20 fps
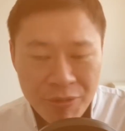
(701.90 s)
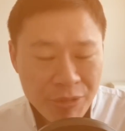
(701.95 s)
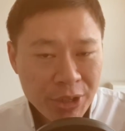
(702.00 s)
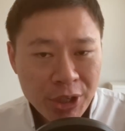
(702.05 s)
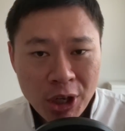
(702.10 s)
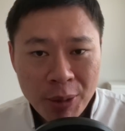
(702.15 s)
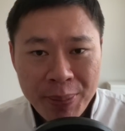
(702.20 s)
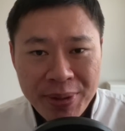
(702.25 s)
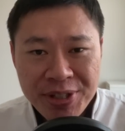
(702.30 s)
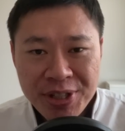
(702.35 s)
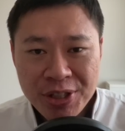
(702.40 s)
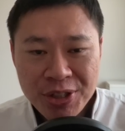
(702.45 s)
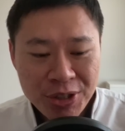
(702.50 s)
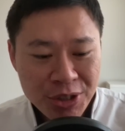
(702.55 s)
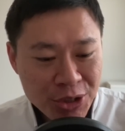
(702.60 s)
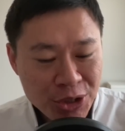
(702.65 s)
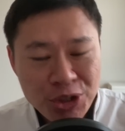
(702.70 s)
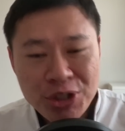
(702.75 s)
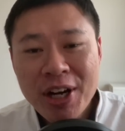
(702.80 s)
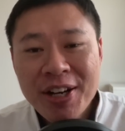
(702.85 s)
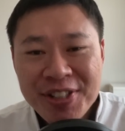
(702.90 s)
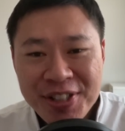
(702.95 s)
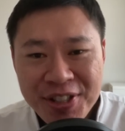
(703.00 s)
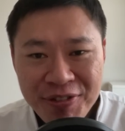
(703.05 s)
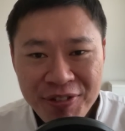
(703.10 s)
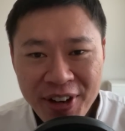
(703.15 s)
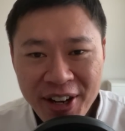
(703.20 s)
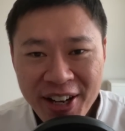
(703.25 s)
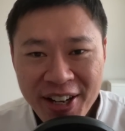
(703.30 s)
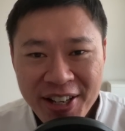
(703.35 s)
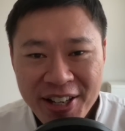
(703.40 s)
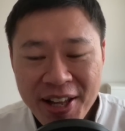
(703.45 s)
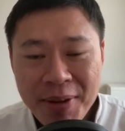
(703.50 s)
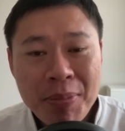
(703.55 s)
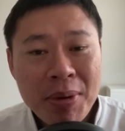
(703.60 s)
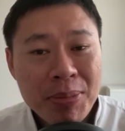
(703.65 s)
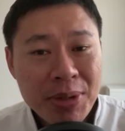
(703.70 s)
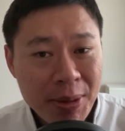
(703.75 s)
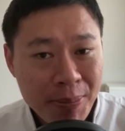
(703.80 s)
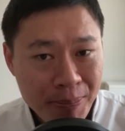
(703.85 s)
in the comment sections, justify it, and
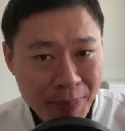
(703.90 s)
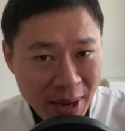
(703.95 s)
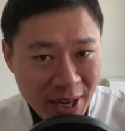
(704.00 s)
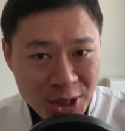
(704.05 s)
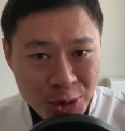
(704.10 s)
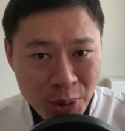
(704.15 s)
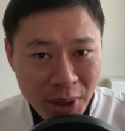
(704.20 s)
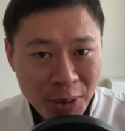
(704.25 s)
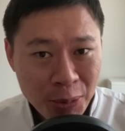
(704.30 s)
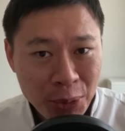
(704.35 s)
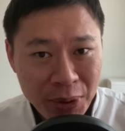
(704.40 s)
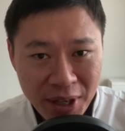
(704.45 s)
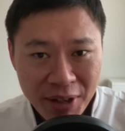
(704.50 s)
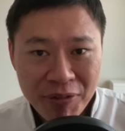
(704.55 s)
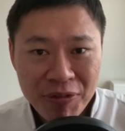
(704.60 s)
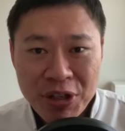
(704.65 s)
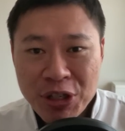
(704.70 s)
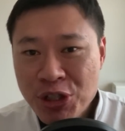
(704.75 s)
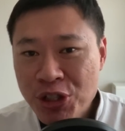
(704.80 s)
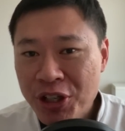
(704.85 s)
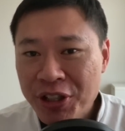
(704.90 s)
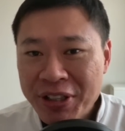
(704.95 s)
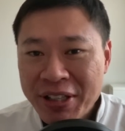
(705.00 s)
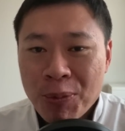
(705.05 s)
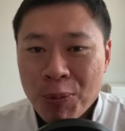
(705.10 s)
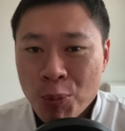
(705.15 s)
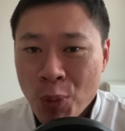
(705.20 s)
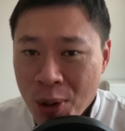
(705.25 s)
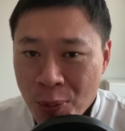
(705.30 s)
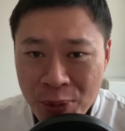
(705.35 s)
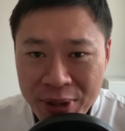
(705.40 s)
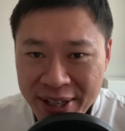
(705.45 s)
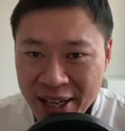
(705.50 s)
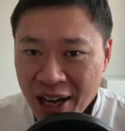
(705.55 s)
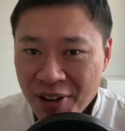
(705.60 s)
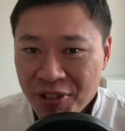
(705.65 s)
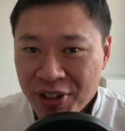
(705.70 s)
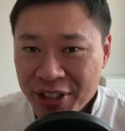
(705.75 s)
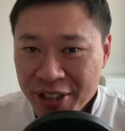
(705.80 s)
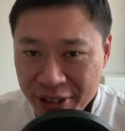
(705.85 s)
maybe the best one will get featured when we
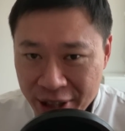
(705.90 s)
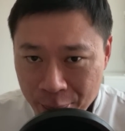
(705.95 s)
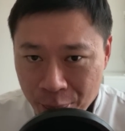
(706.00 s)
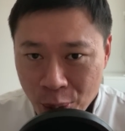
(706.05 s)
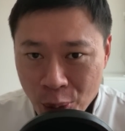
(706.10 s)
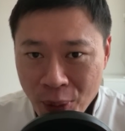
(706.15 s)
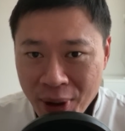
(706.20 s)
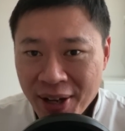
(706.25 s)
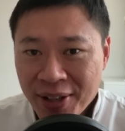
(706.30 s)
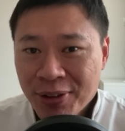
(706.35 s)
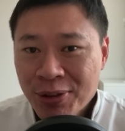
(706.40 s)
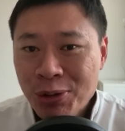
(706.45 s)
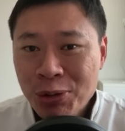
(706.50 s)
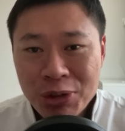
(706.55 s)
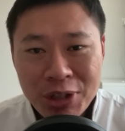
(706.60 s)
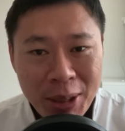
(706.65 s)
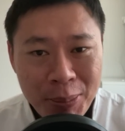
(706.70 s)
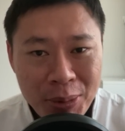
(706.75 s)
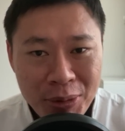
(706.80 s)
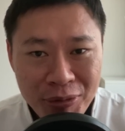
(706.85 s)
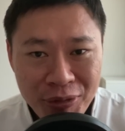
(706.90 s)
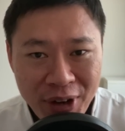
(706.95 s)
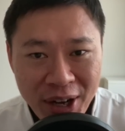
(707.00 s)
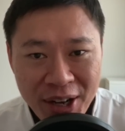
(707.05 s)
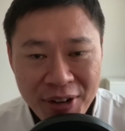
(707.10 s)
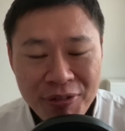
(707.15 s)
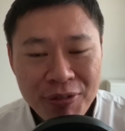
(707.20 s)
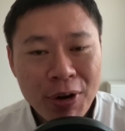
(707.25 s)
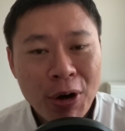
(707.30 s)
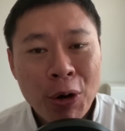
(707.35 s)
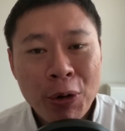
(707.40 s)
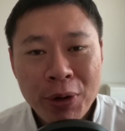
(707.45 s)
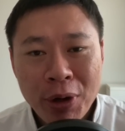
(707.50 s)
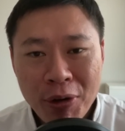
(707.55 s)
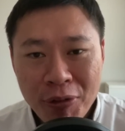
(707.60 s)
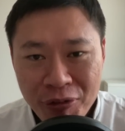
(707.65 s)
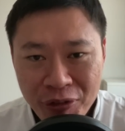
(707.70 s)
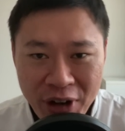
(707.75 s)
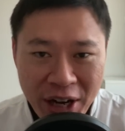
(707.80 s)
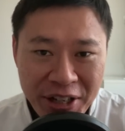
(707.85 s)
cover the number 1 to number 5 on
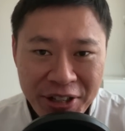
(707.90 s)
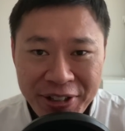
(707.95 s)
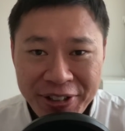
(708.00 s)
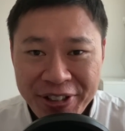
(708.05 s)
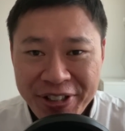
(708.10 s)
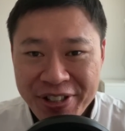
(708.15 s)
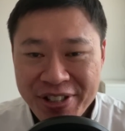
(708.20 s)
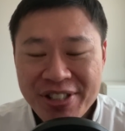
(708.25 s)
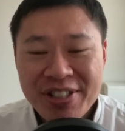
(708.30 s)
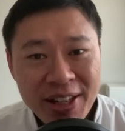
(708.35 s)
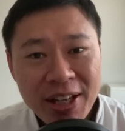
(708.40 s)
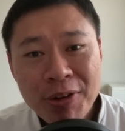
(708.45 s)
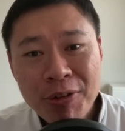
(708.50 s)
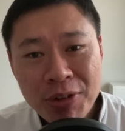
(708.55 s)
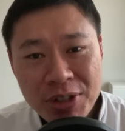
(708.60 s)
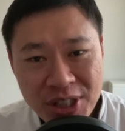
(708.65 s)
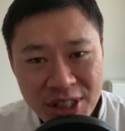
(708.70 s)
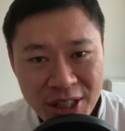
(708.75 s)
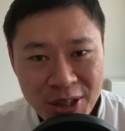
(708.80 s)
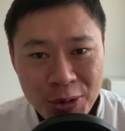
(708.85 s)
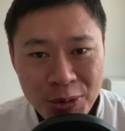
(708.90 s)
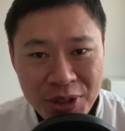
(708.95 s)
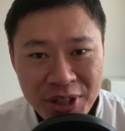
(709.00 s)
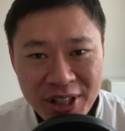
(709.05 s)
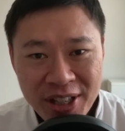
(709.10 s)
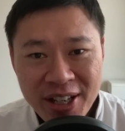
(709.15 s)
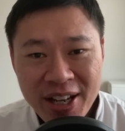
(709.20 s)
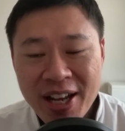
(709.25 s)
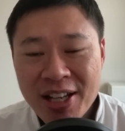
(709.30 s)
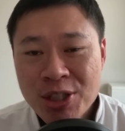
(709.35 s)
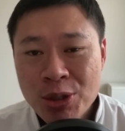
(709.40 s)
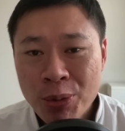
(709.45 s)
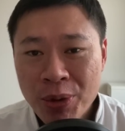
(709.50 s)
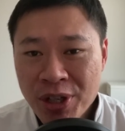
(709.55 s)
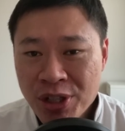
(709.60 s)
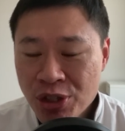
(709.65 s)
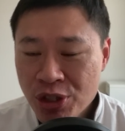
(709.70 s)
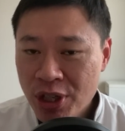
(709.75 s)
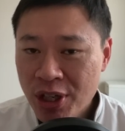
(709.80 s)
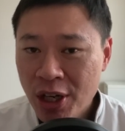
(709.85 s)
our final list. Thank you for staying till here. As
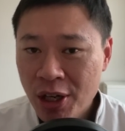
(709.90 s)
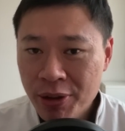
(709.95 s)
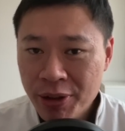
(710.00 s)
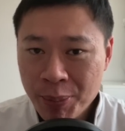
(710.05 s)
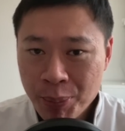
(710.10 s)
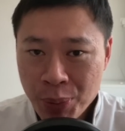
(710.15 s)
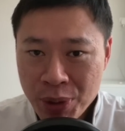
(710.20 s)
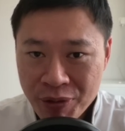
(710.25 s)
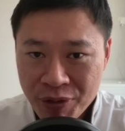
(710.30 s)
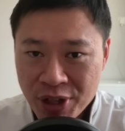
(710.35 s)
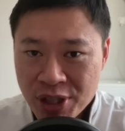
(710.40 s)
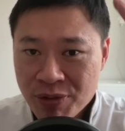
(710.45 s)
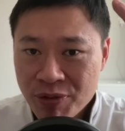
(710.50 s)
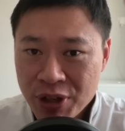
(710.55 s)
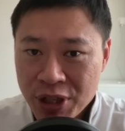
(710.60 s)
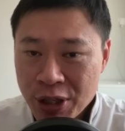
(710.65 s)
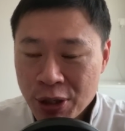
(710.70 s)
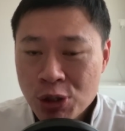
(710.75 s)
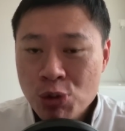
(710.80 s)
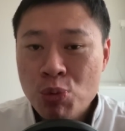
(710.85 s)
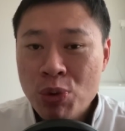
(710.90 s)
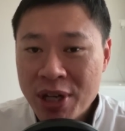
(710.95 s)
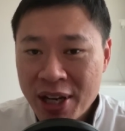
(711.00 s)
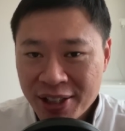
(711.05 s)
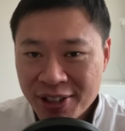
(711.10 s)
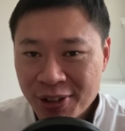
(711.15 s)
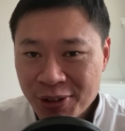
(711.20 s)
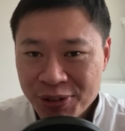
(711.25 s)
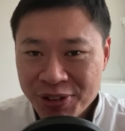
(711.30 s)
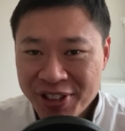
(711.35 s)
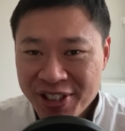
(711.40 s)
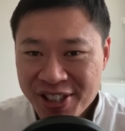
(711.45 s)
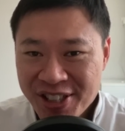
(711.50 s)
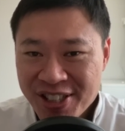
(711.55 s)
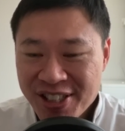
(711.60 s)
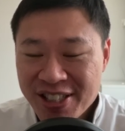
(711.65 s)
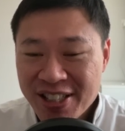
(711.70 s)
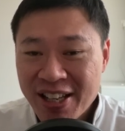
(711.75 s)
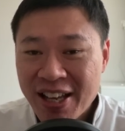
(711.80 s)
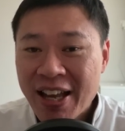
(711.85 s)
always, check out the previous videos related to
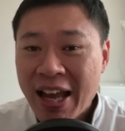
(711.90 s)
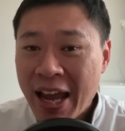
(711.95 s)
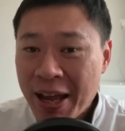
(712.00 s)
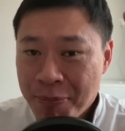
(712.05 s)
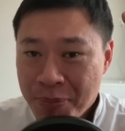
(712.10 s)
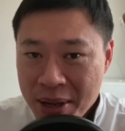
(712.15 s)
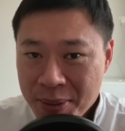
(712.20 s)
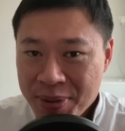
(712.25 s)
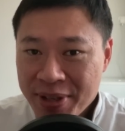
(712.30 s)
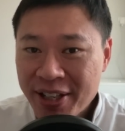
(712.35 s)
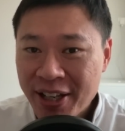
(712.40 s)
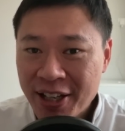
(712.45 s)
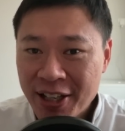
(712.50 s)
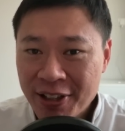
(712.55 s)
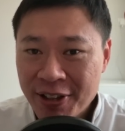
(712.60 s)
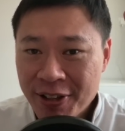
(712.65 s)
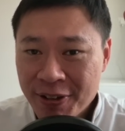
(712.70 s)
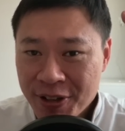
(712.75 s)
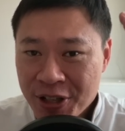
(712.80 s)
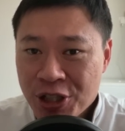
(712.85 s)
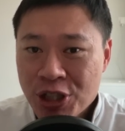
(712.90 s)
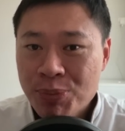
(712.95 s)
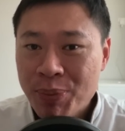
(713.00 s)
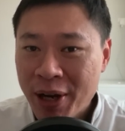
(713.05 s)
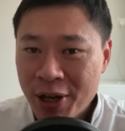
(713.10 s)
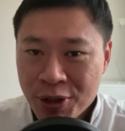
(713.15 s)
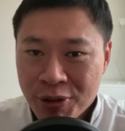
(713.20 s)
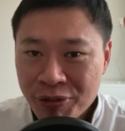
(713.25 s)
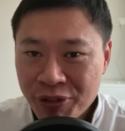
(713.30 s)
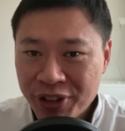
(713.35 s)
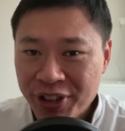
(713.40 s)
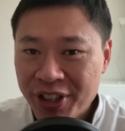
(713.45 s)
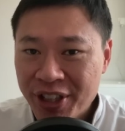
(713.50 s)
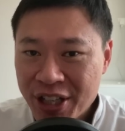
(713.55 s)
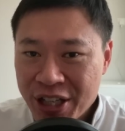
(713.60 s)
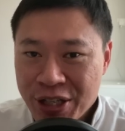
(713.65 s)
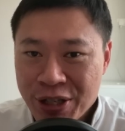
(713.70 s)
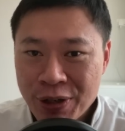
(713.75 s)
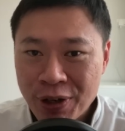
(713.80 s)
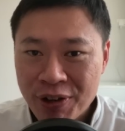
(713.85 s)
this, and maybe they can inspire you further
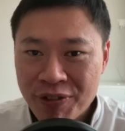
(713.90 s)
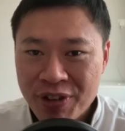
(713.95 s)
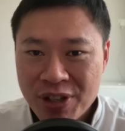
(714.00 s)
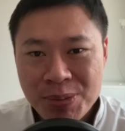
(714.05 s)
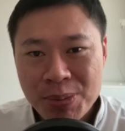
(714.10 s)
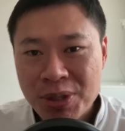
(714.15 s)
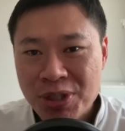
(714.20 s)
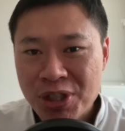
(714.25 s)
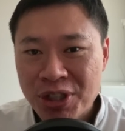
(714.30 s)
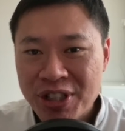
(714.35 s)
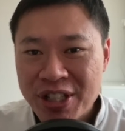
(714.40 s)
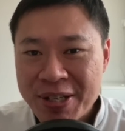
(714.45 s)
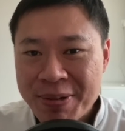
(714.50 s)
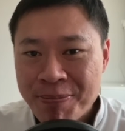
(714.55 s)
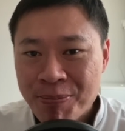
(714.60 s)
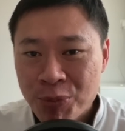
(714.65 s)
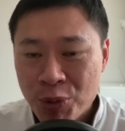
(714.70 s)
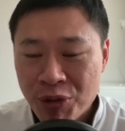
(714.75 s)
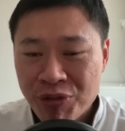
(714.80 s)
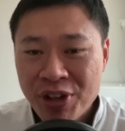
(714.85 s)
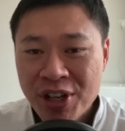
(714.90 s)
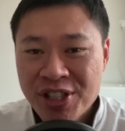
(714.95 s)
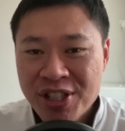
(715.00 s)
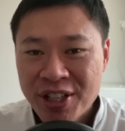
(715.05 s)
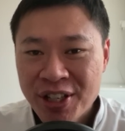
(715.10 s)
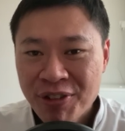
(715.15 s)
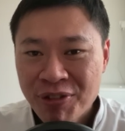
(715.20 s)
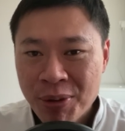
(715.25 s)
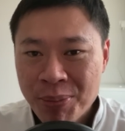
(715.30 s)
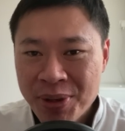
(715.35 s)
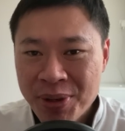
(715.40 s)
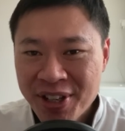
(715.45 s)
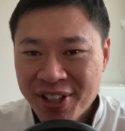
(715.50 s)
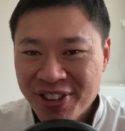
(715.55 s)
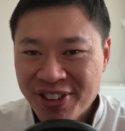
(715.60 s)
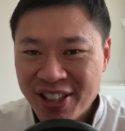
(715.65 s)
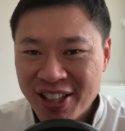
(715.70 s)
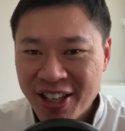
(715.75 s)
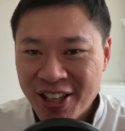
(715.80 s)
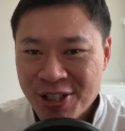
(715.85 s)
in your investment journey. If not, sign up from
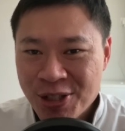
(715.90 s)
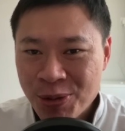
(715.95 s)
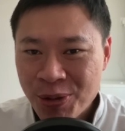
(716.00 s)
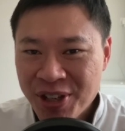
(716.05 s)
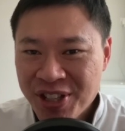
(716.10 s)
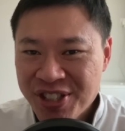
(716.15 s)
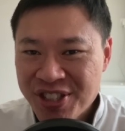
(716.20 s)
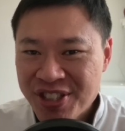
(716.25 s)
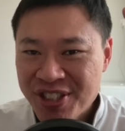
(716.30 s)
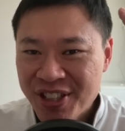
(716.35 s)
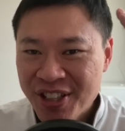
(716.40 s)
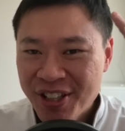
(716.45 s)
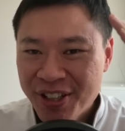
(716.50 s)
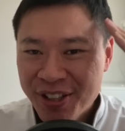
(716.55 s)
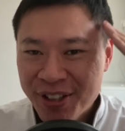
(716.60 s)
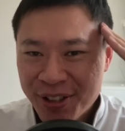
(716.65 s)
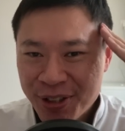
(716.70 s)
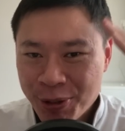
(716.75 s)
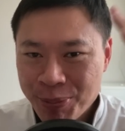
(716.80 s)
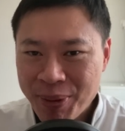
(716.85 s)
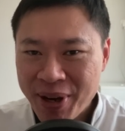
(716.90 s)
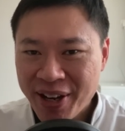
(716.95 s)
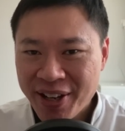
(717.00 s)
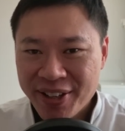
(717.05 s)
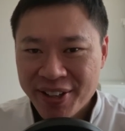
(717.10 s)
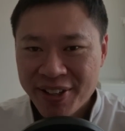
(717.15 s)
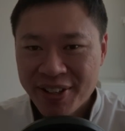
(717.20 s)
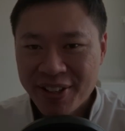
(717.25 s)
here. Take care as always. Goodbye.